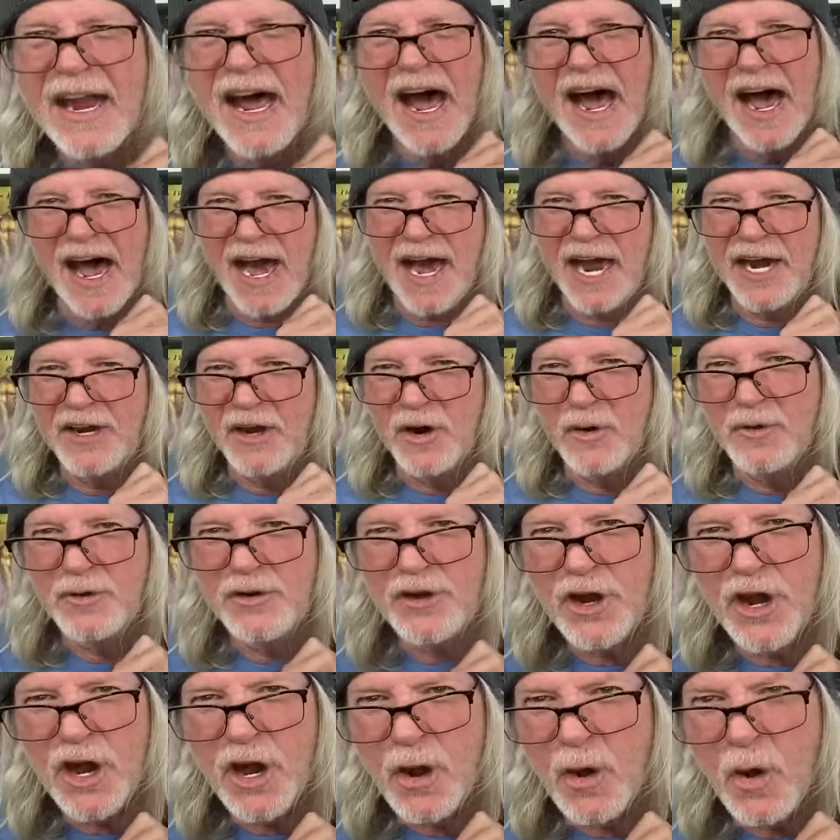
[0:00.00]
I don't
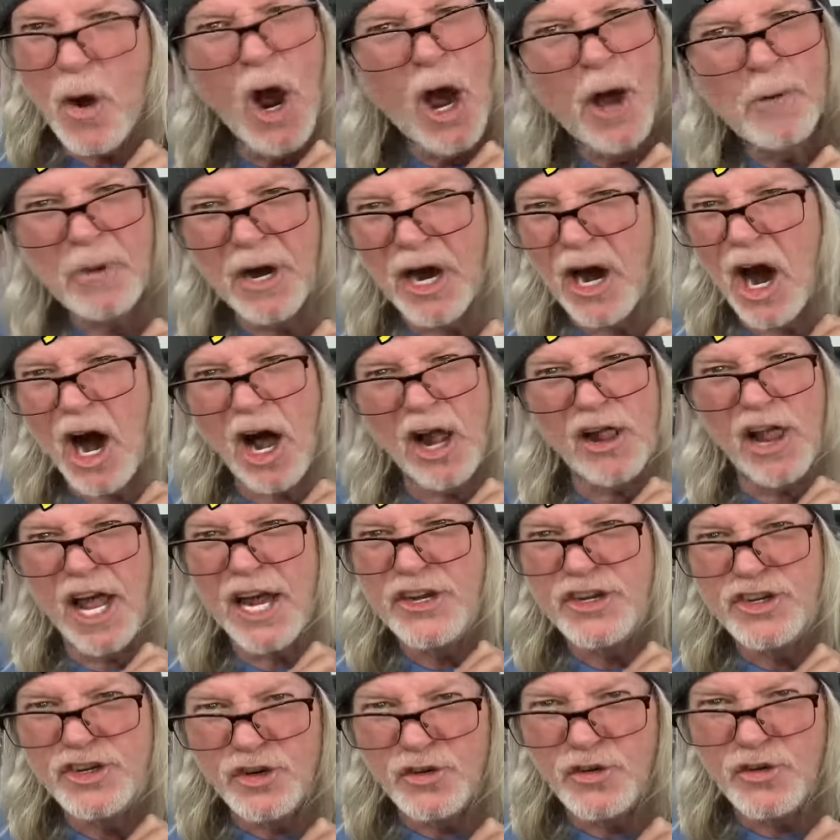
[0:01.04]
know. But all I
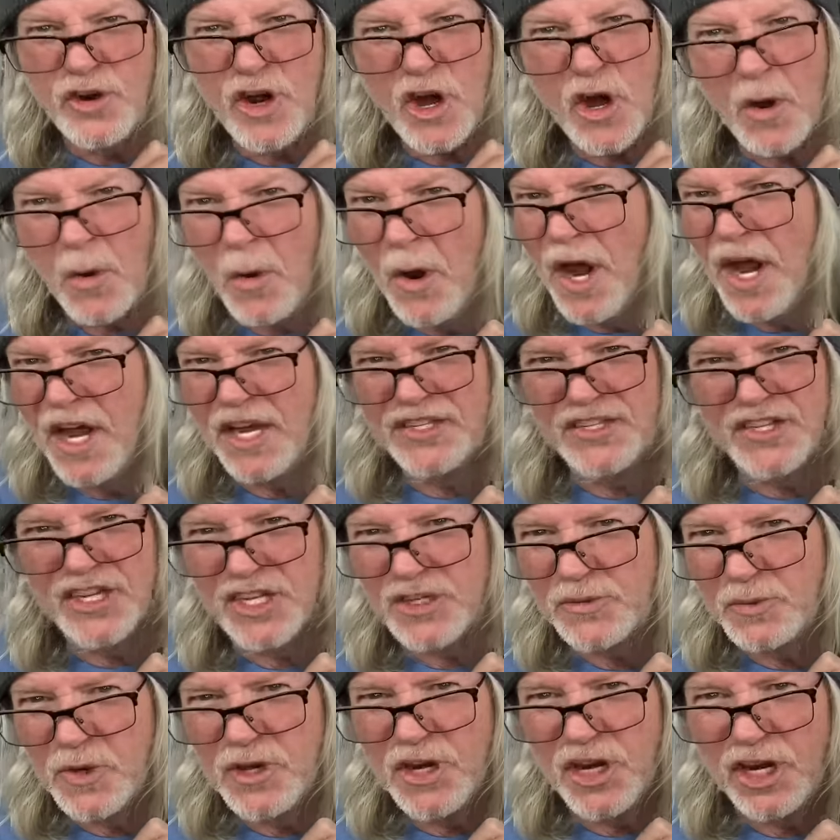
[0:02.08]
do know is this
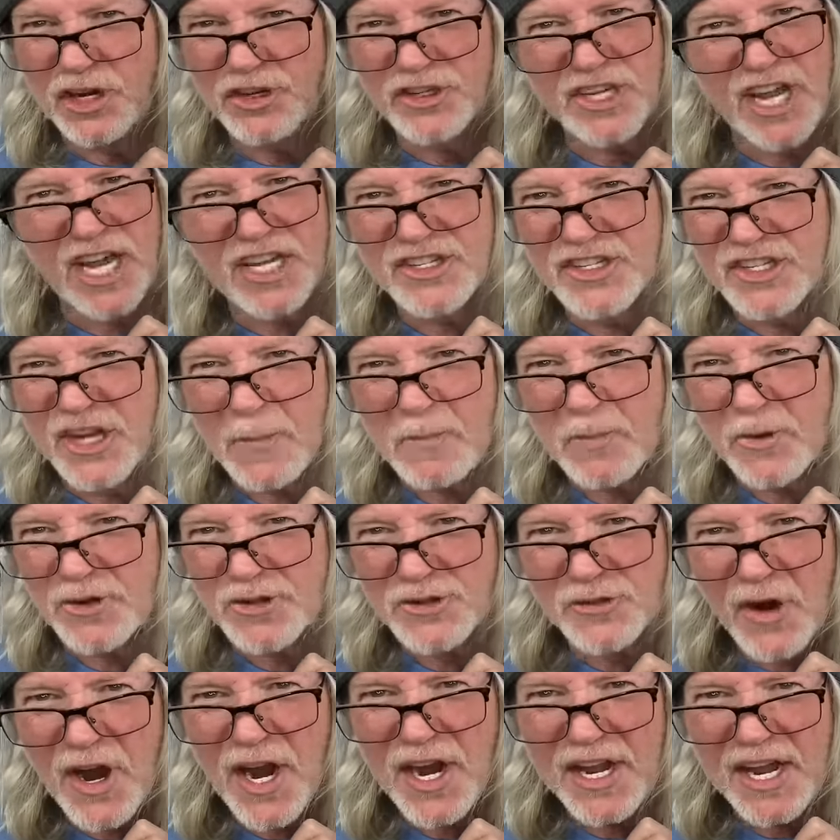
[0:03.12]
one here has got Supper's
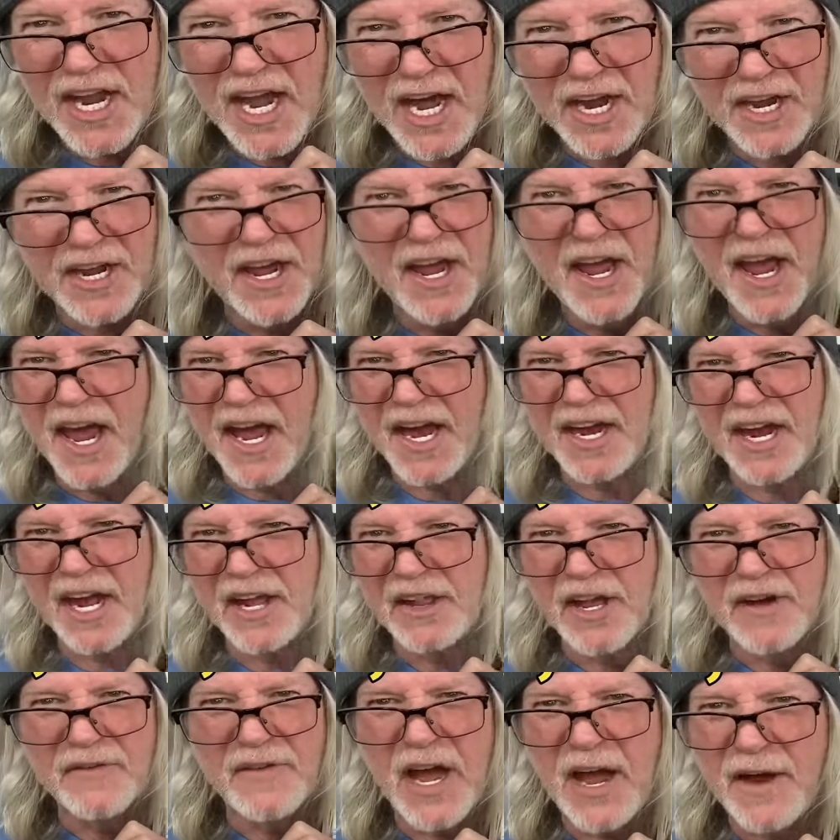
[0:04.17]
Ready on it. And I
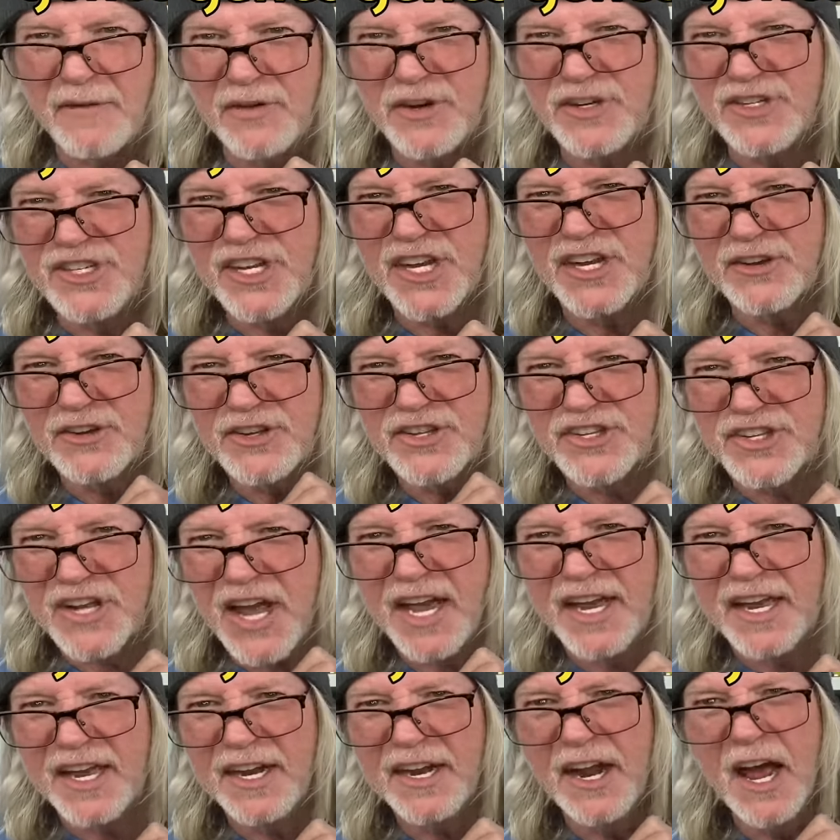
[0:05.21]
love every single
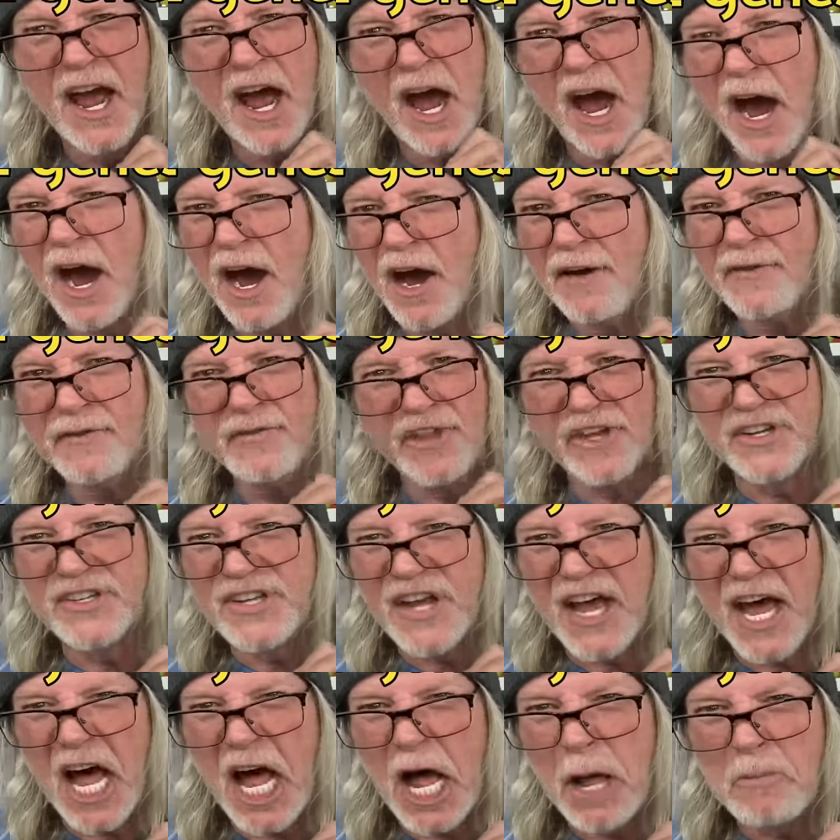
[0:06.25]
second of this
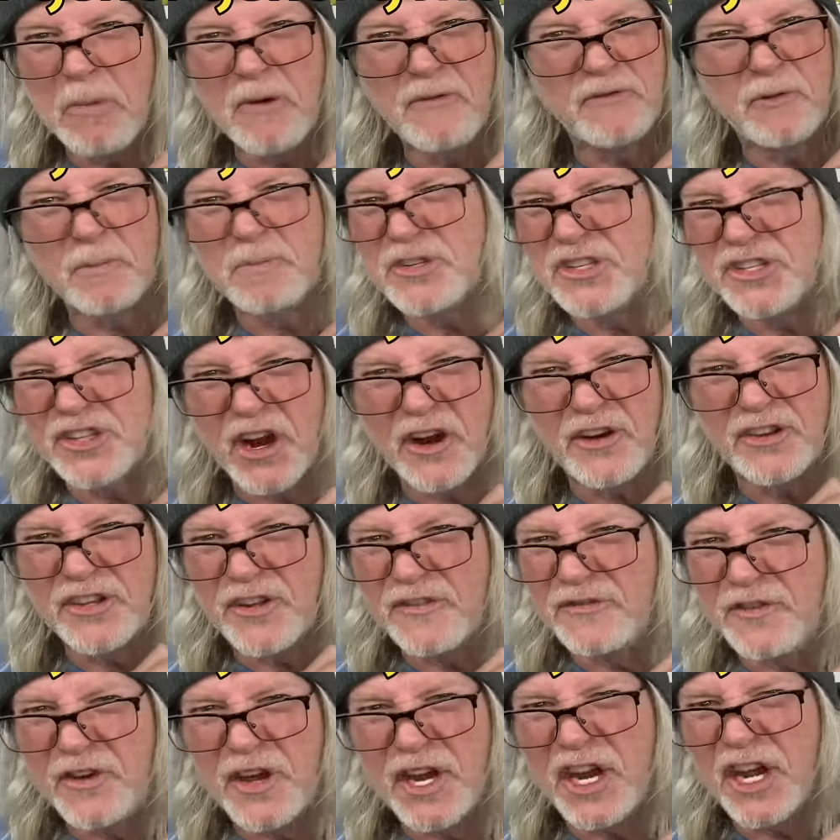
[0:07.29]
album from start to
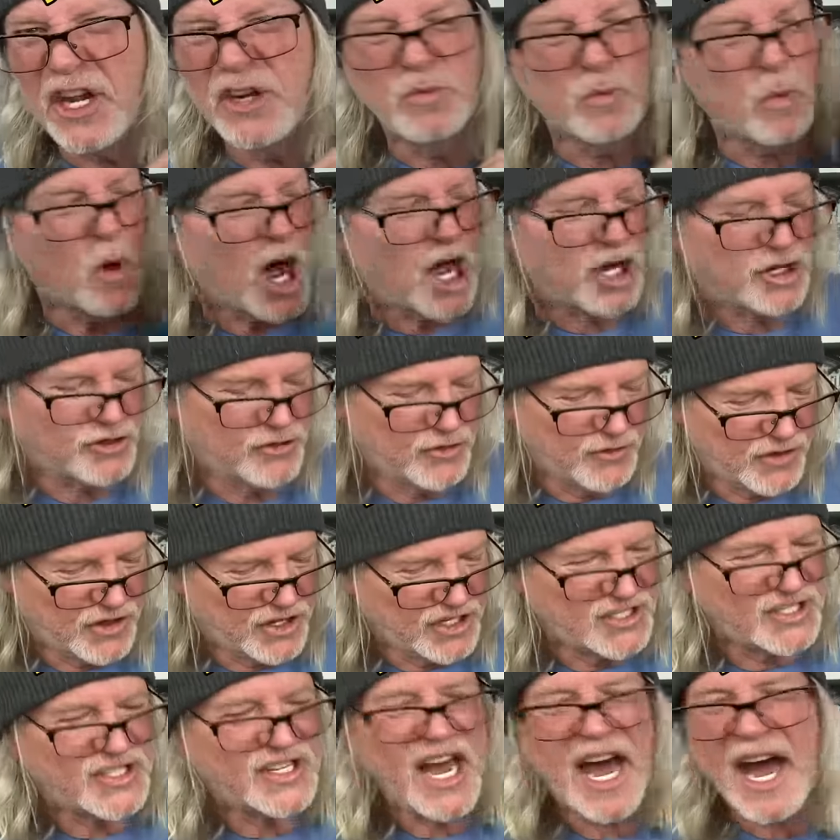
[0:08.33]
finish. Watcher of the
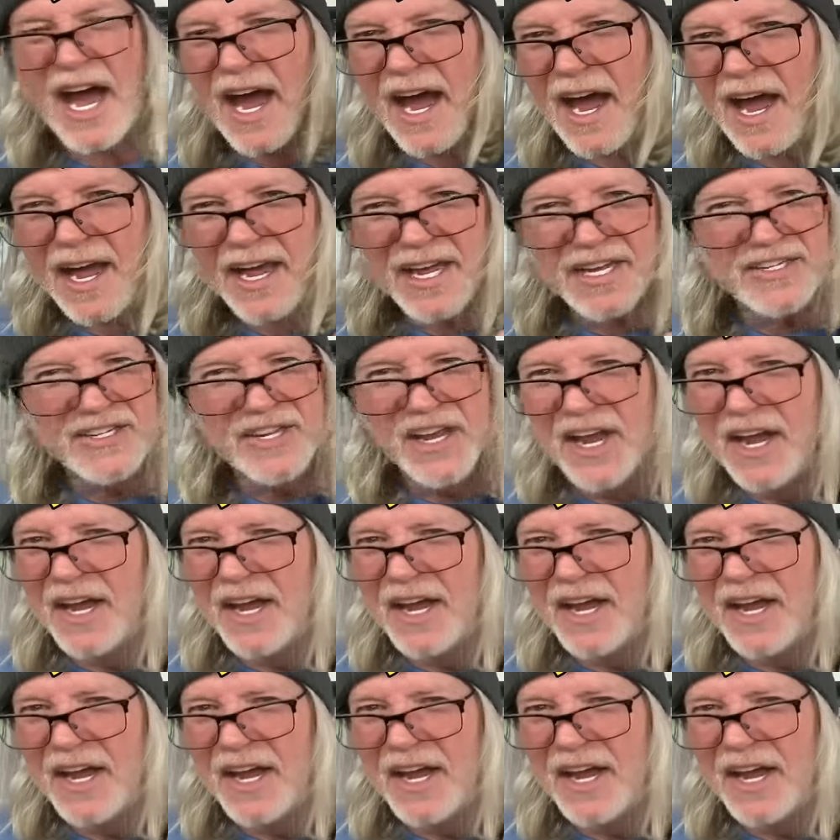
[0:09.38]
Skies.